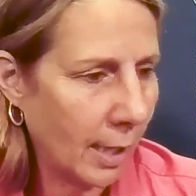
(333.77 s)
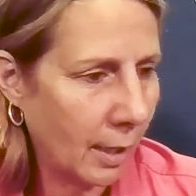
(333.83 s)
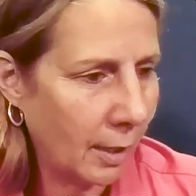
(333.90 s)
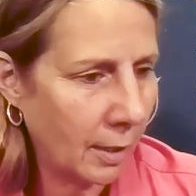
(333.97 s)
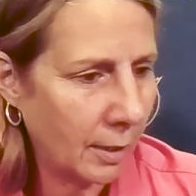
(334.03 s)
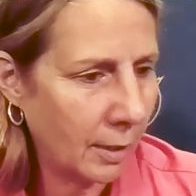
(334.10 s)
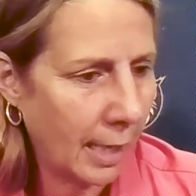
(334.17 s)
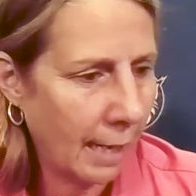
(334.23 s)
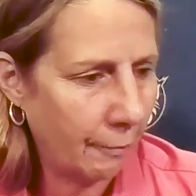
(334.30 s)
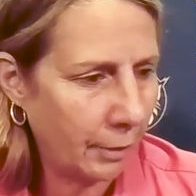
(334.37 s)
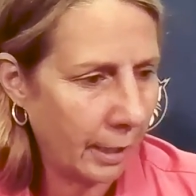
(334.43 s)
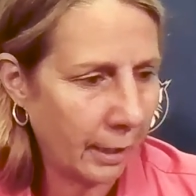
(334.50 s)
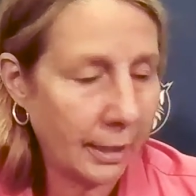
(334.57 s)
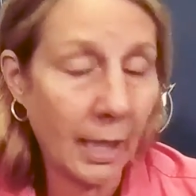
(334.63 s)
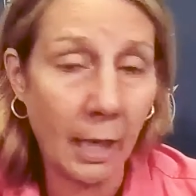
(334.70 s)
They
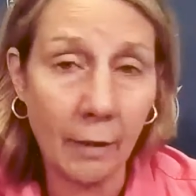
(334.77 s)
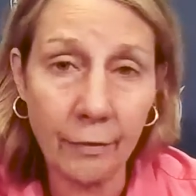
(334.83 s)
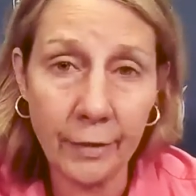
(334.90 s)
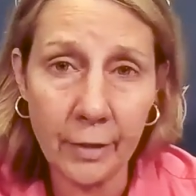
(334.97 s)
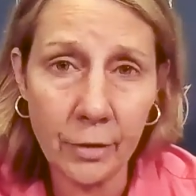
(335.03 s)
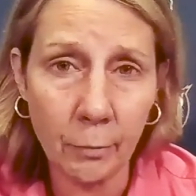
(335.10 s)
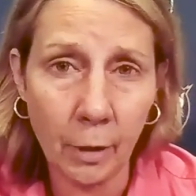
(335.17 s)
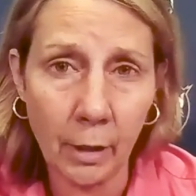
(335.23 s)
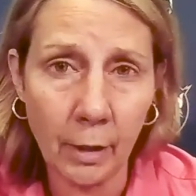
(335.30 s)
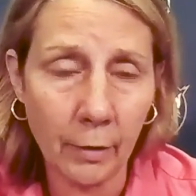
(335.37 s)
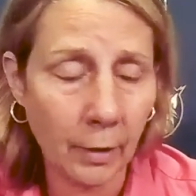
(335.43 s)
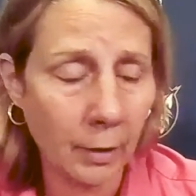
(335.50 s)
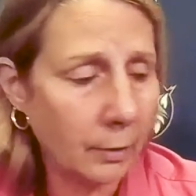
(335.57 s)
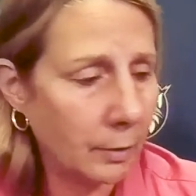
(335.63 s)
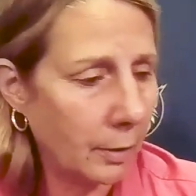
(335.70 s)
have a lot of confidence in one
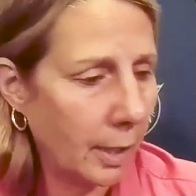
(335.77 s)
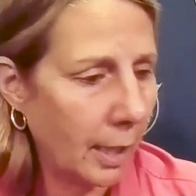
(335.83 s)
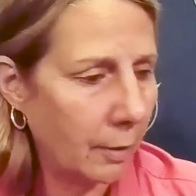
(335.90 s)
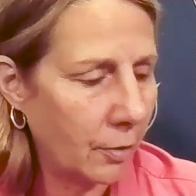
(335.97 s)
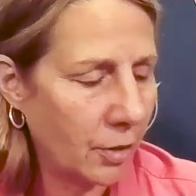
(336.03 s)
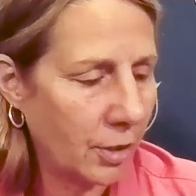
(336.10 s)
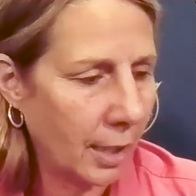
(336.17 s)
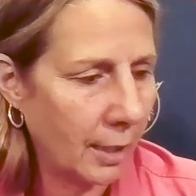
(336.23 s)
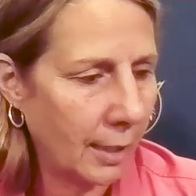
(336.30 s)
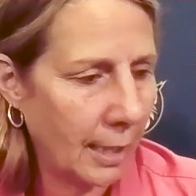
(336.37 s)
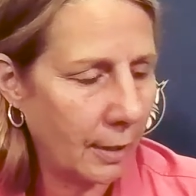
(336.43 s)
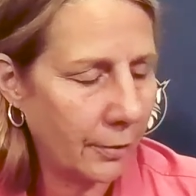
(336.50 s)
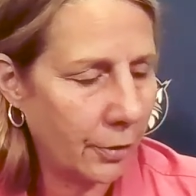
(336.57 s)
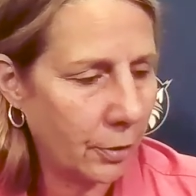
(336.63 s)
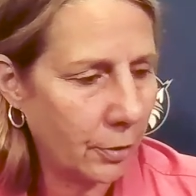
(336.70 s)
another. They
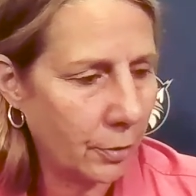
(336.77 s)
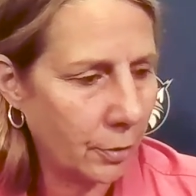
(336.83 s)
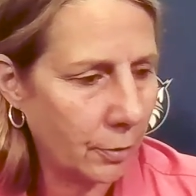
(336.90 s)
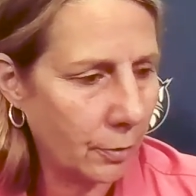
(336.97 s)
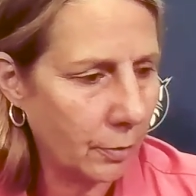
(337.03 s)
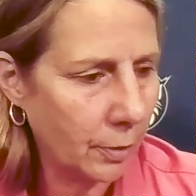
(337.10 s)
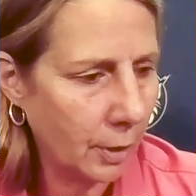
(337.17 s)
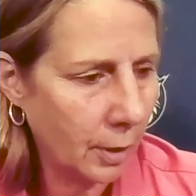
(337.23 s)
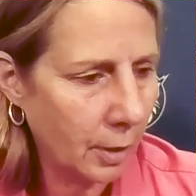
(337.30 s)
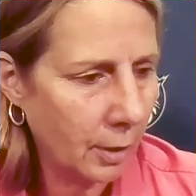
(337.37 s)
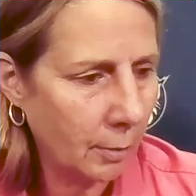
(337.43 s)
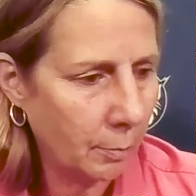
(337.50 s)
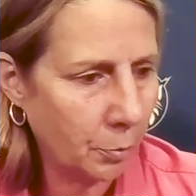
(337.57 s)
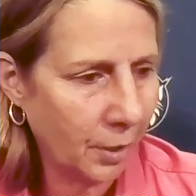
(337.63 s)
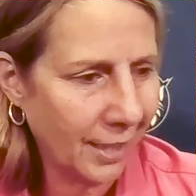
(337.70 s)
understand how to
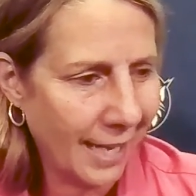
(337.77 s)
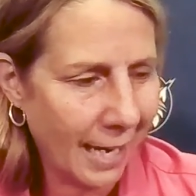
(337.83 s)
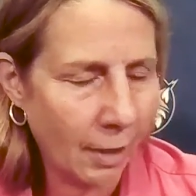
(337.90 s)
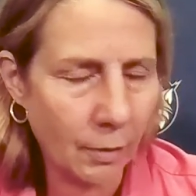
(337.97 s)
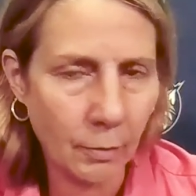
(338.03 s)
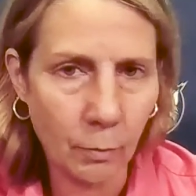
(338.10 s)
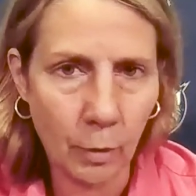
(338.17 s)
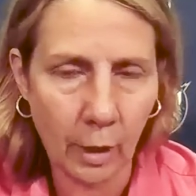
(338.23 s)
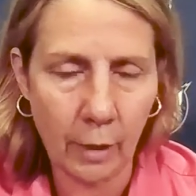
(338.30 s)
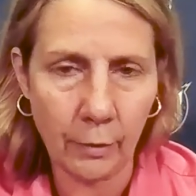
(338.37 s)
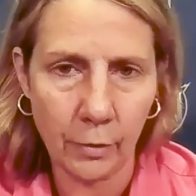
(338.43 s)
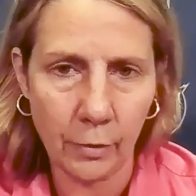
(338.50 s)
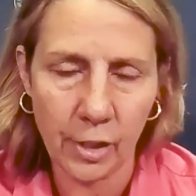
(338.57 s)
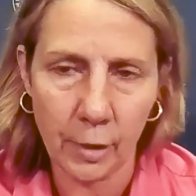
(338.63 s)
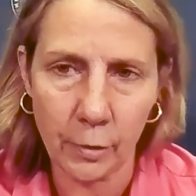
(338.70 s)
bring out one
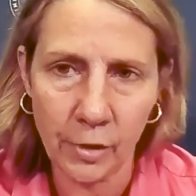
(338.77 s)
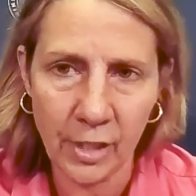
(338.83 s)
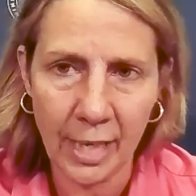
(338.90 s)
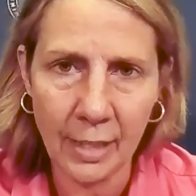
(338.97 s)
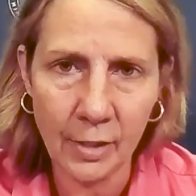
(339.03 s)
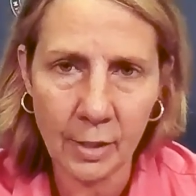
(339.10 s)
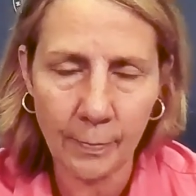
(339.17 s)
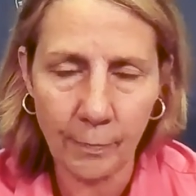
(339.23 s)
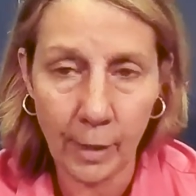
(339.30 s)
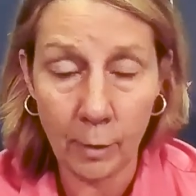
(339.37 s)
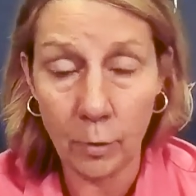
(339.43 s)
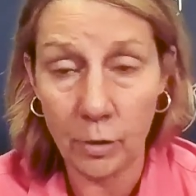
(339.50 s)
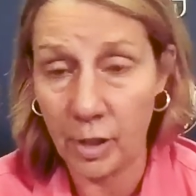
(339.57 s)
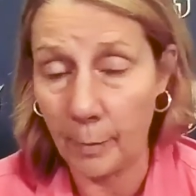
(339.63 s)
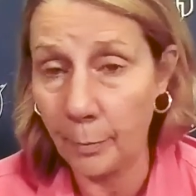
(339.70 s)
another's skill sets.
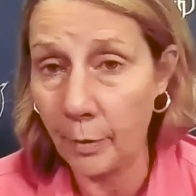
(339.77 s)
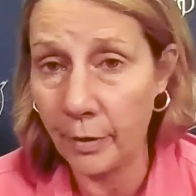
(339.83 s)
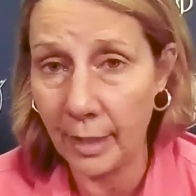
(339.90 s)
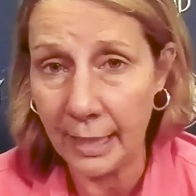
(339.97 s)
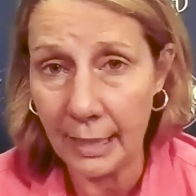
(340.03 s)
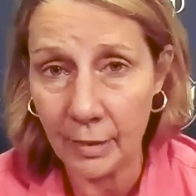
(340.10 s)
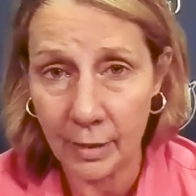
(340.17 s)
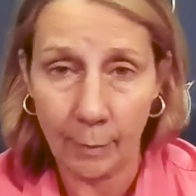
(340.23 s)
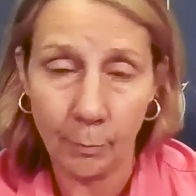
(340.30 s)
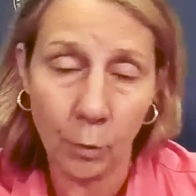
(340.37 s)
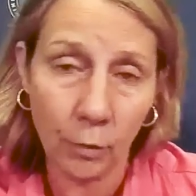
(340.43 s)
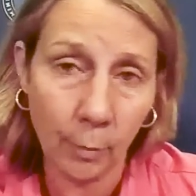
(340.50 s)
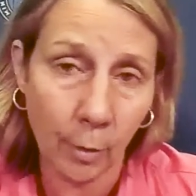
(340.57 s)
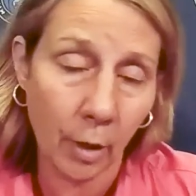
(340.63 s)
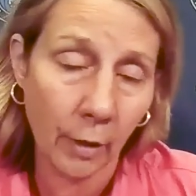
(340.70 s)
They do simple things.
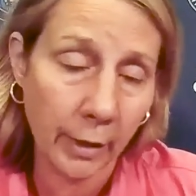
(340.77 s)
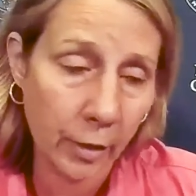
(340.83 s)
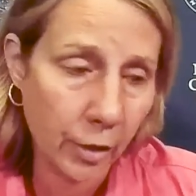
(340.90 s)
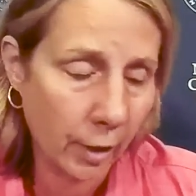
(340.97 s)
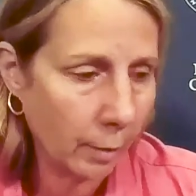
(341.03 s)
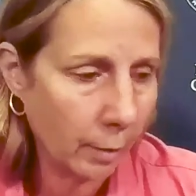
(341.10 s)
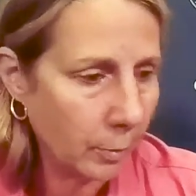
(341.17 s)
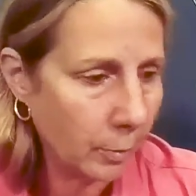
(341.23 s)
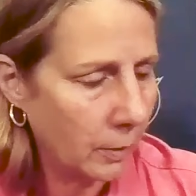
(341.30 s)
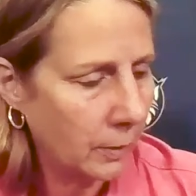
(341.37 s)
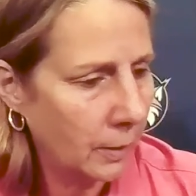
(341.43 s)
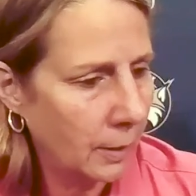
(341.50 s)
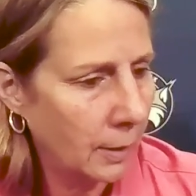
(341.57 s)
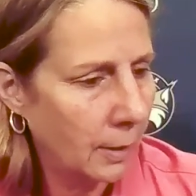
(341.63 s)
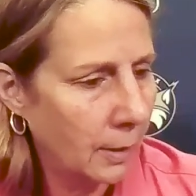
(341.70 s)
They move the ball. They share the
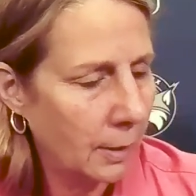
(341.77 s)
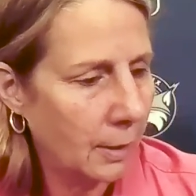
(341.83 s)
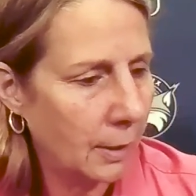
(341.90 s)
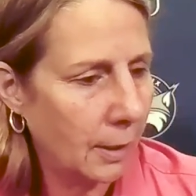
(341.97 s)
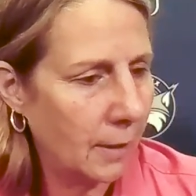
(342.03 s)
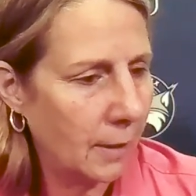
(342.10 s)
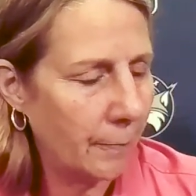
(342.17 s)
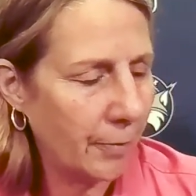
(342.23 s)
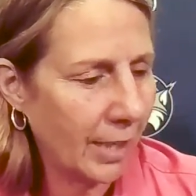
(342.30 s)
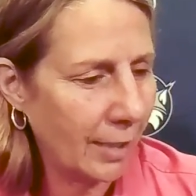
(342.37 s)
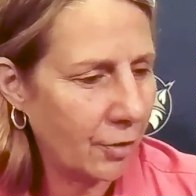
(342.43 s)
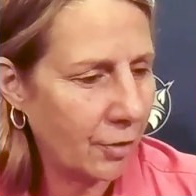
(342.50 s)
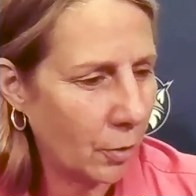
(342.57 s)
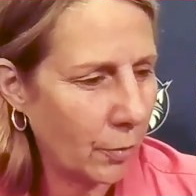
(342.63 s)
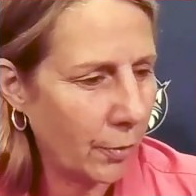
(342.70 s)
ball.
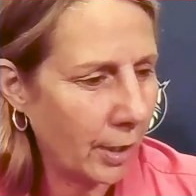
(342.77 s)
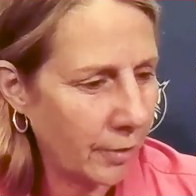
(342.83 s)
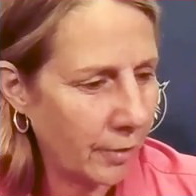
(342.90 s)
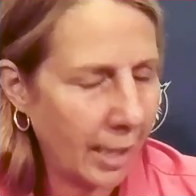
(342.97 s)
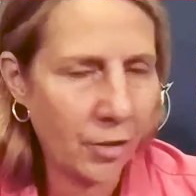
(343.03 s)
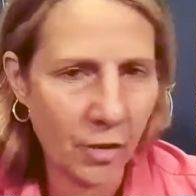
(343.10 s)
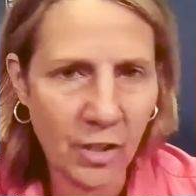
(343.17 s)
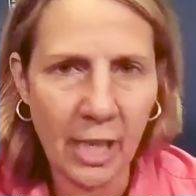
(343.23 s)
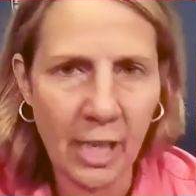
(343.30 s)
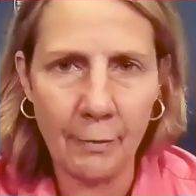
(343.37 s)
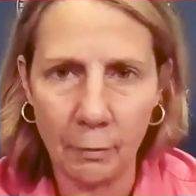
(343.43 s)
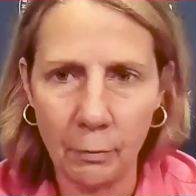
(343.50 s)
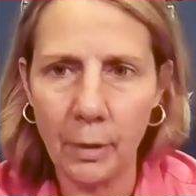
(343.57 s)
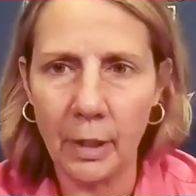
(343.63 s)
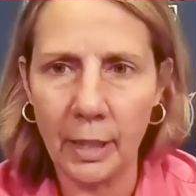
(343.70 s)
And so they
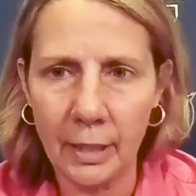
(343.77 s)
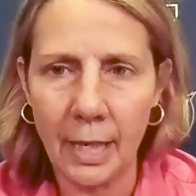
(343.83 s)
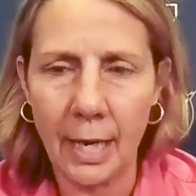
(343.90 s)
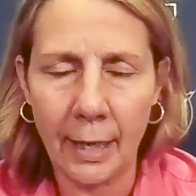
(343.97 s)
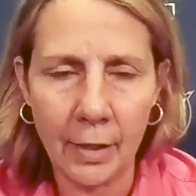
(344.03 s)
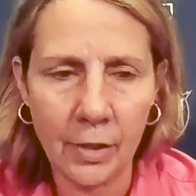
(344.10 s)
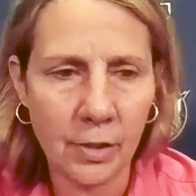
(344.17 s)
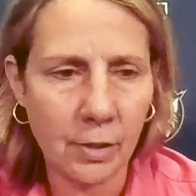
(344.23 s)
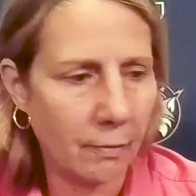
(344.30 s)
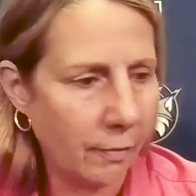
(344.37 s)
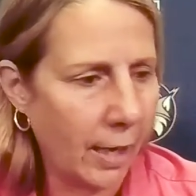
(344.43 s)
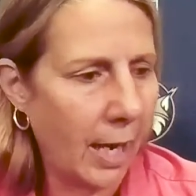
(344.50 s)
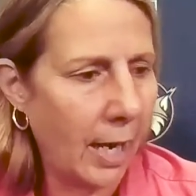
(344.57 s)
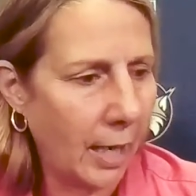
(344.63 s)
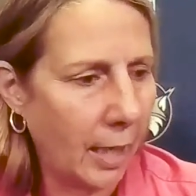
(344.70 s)
just have a really
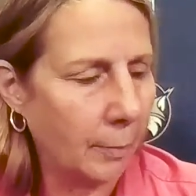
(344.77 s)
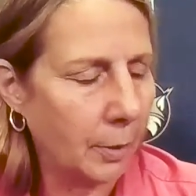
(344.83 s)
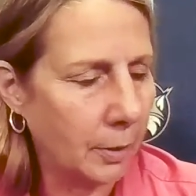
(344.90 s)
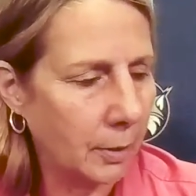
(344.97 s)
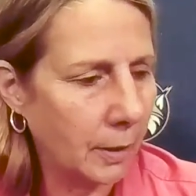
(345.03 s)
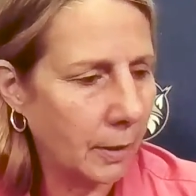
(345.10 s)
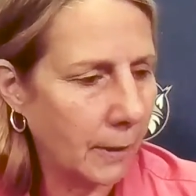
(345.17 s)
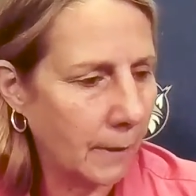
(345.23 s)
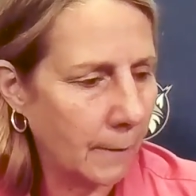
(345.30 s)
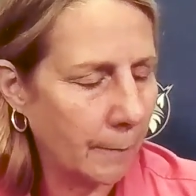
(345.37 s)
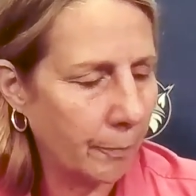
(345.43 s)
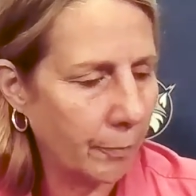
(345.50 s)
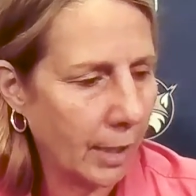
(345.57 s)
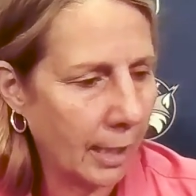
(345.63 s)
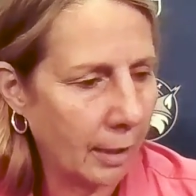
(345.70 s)
nice vibe
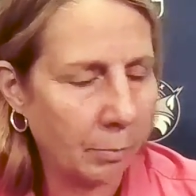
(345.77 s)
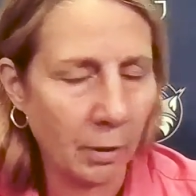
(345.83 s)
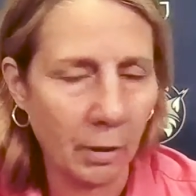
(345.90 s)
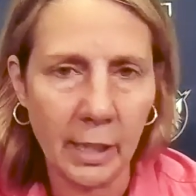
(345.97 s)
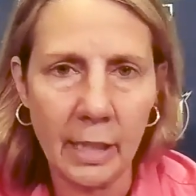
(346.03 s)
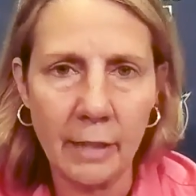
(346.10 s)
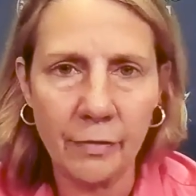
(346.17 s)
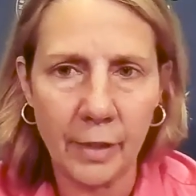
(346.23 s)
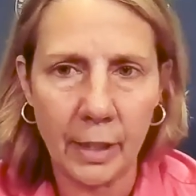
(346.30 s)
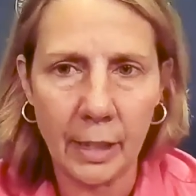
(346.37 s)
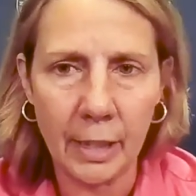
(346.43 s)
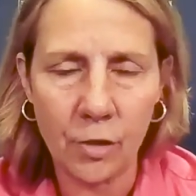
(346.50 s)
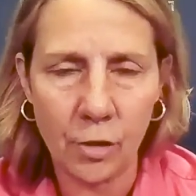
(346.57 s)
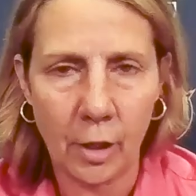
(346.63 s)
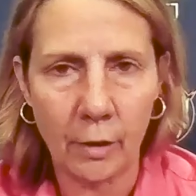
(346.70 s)
and a belief
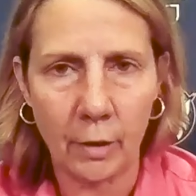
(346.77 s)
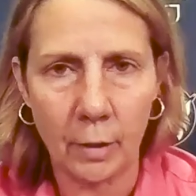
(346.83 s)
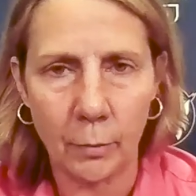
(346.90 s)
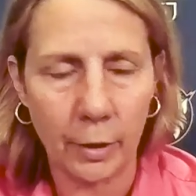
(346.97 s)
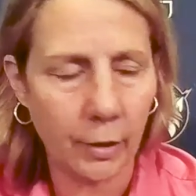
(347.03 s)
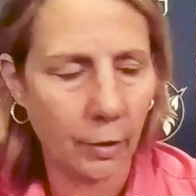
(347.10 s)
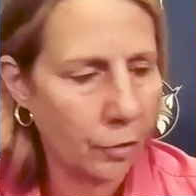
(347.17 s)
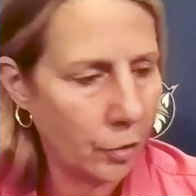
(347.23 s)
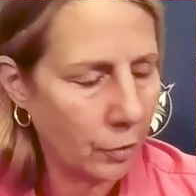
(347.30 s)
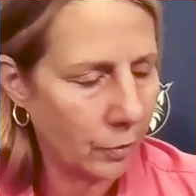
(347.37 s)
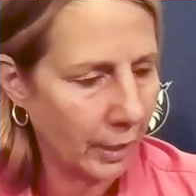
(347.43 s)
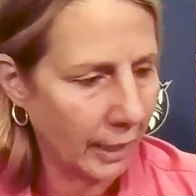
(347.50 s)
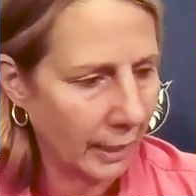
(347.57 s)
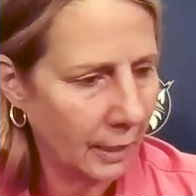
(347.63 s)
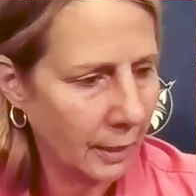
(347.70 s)
in each other and what they're
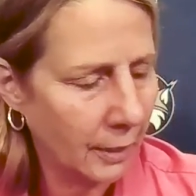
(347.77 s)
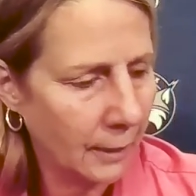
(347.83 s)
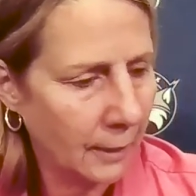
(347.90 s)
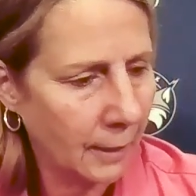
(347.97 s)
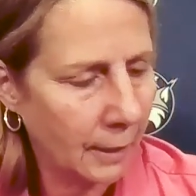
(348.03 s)
doing.